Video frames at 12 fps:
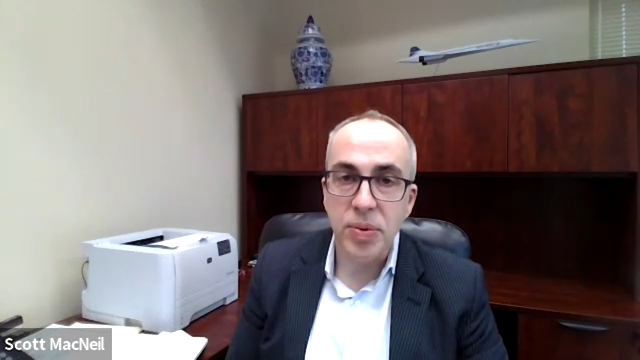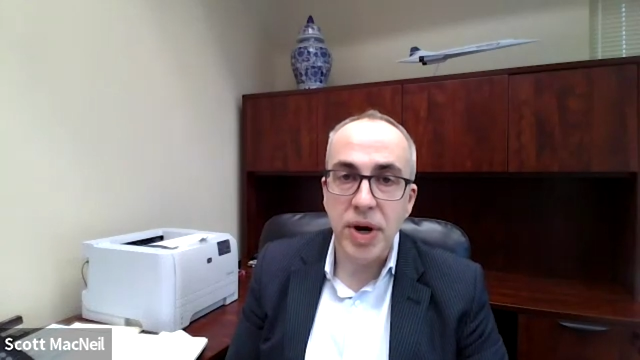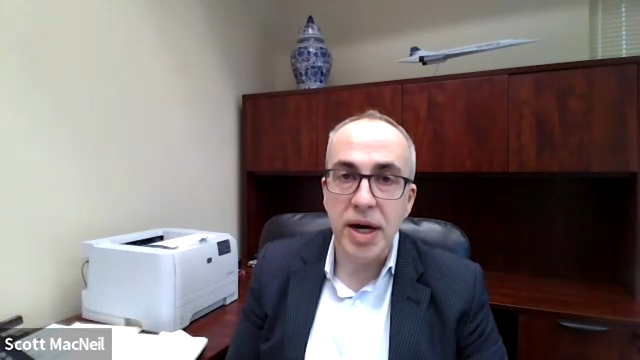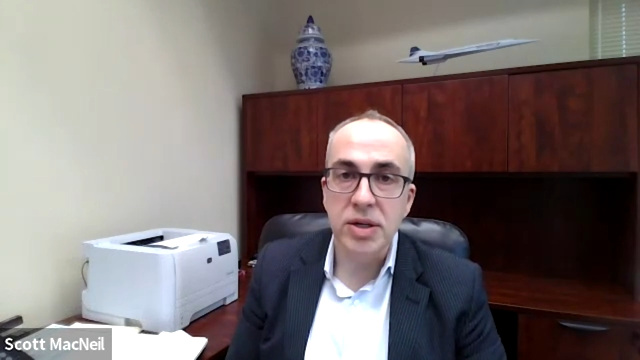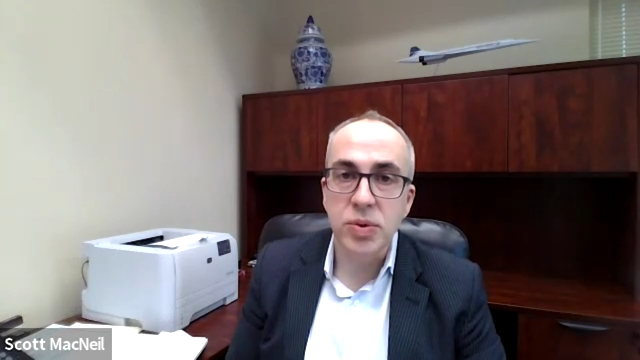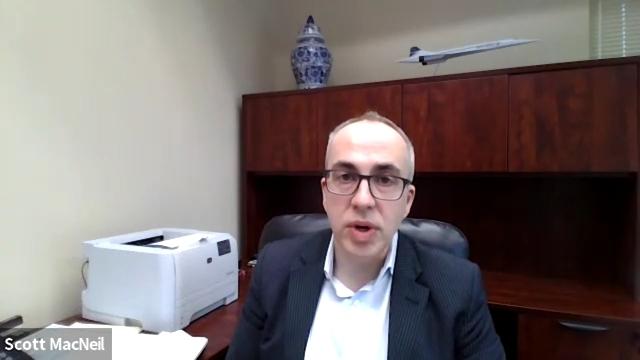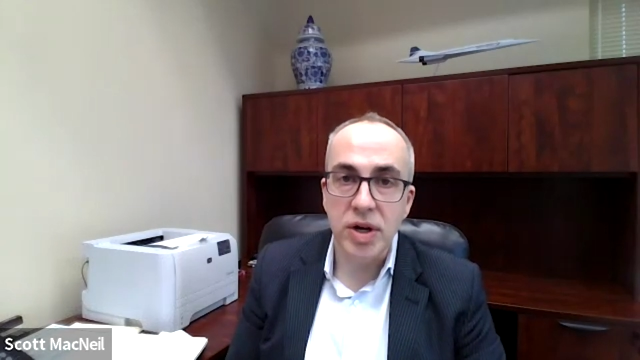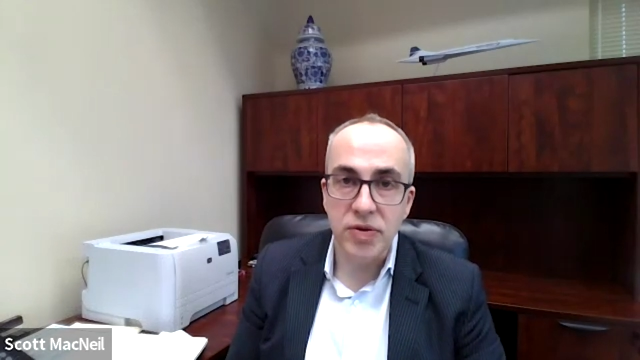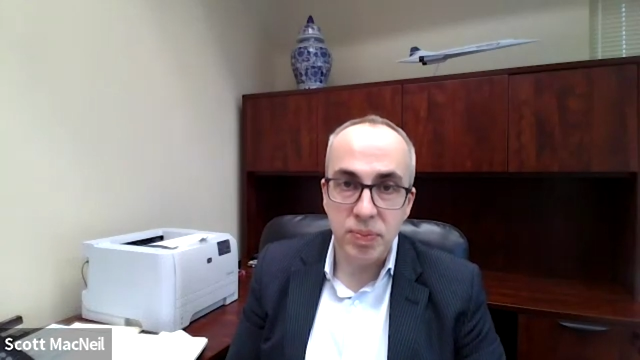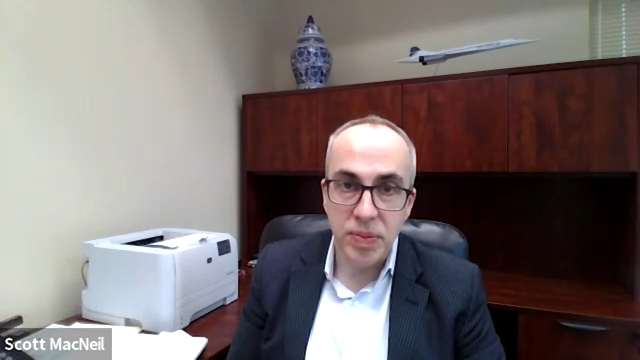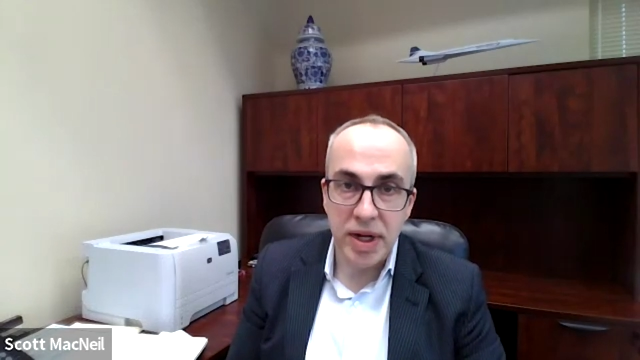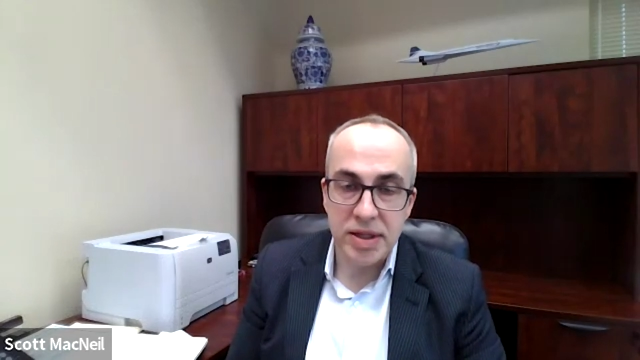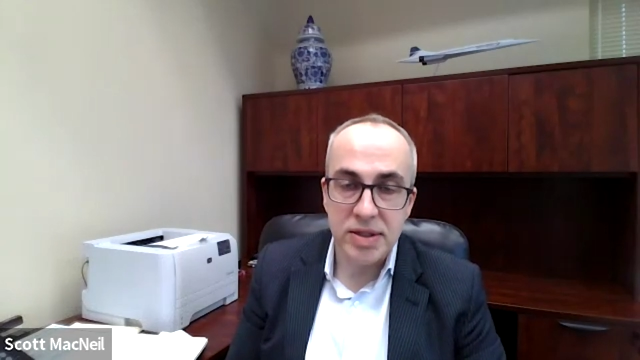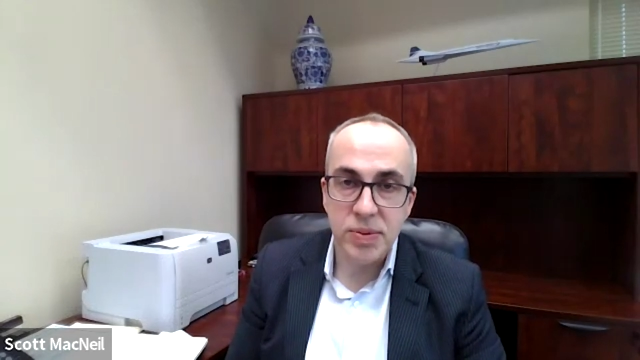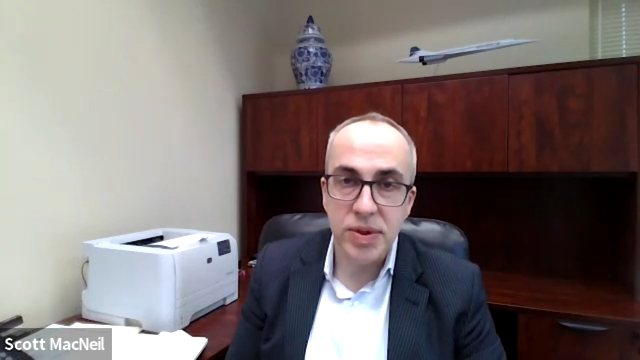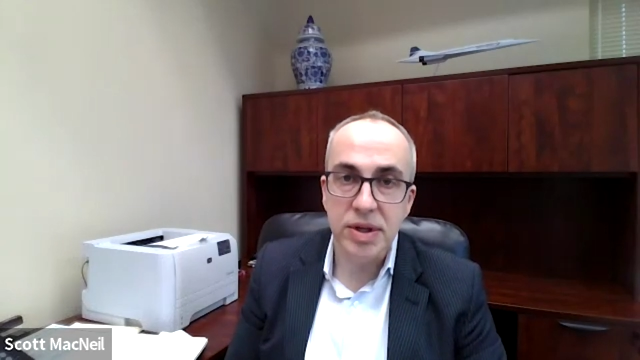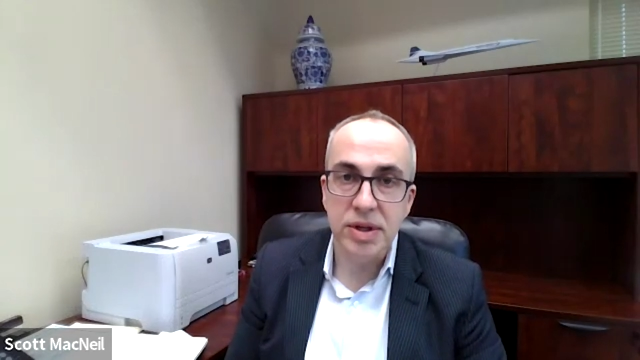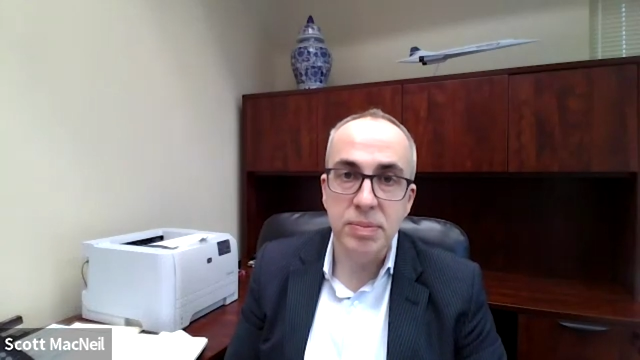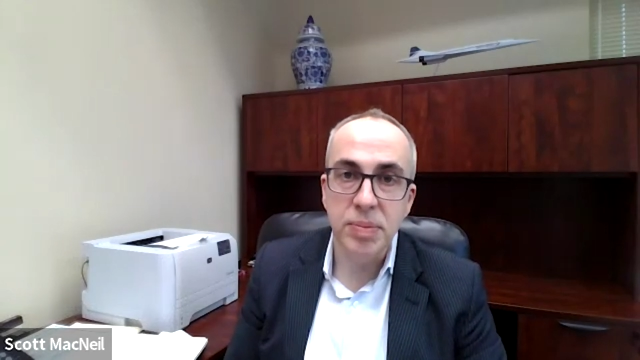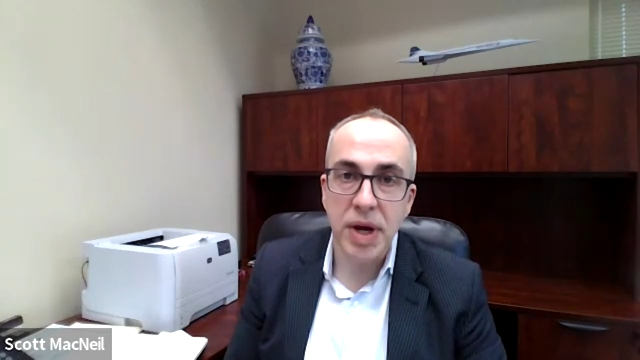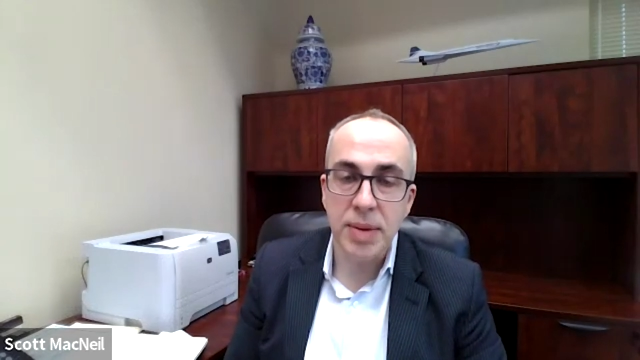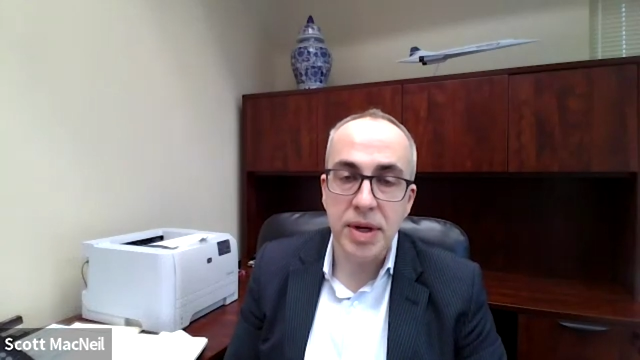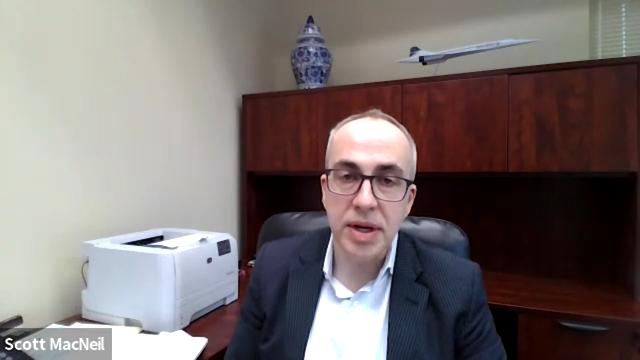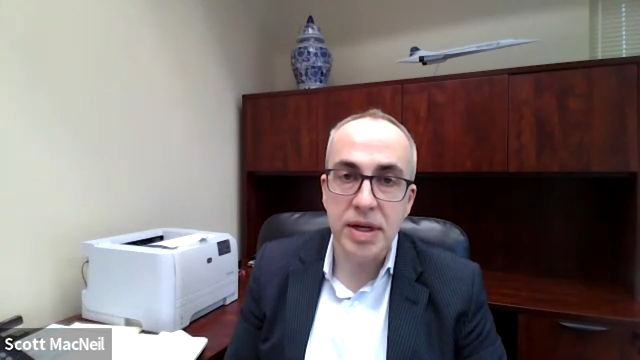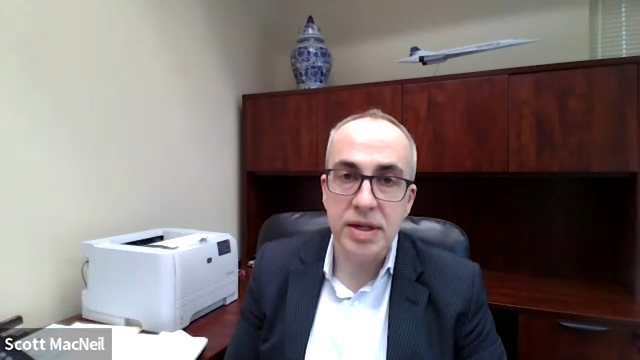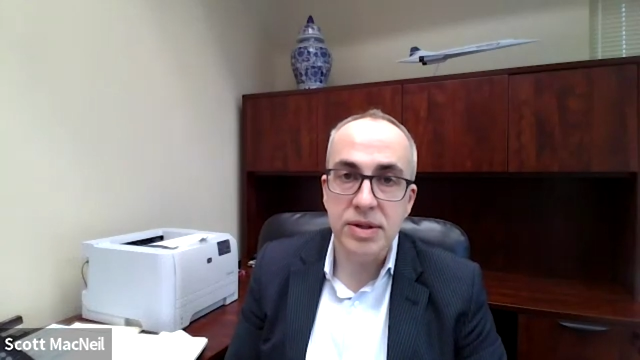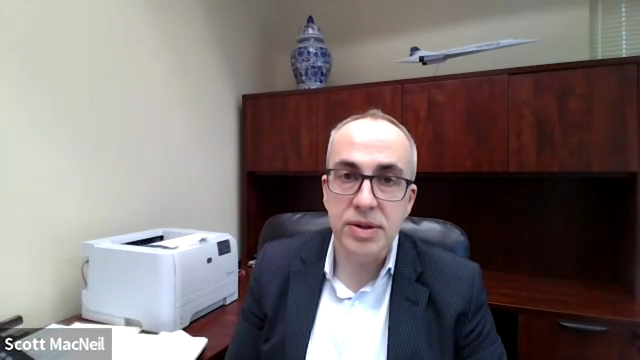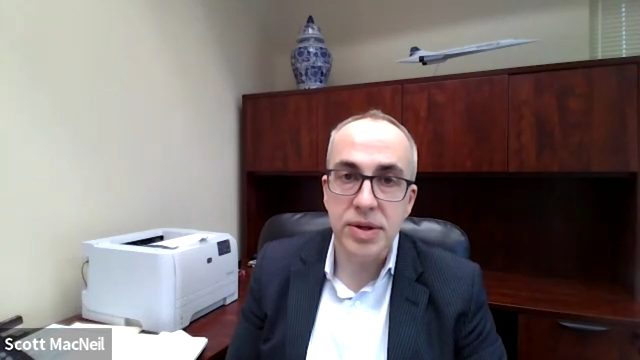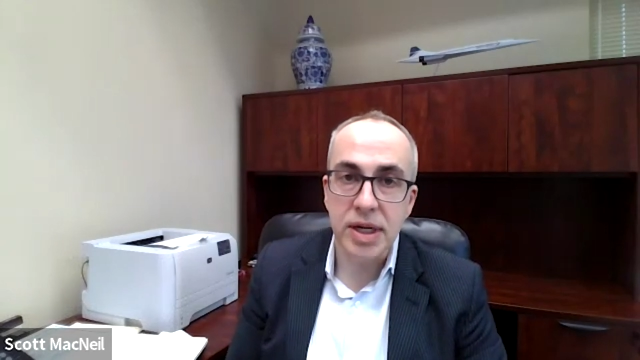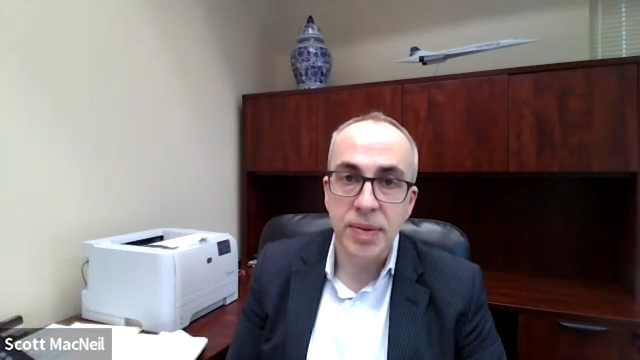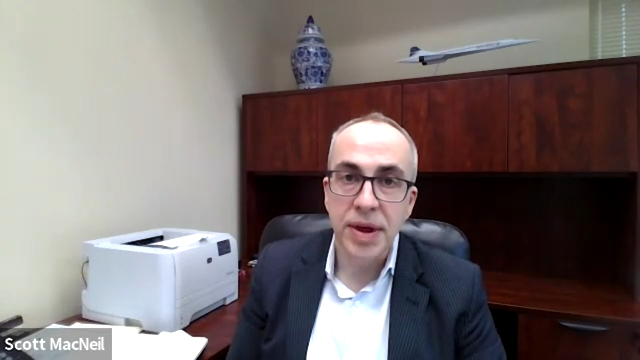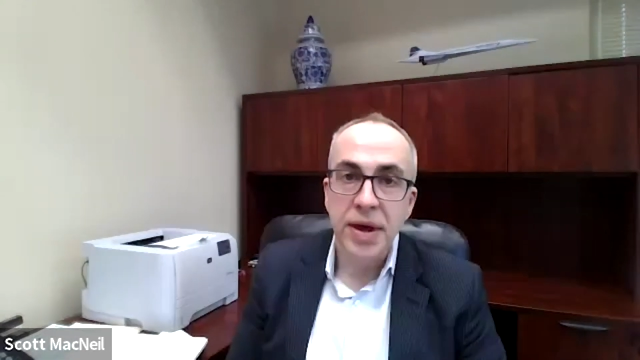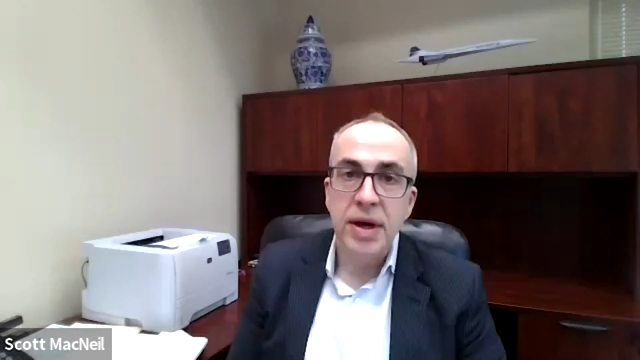prior 12 months with a good payment history.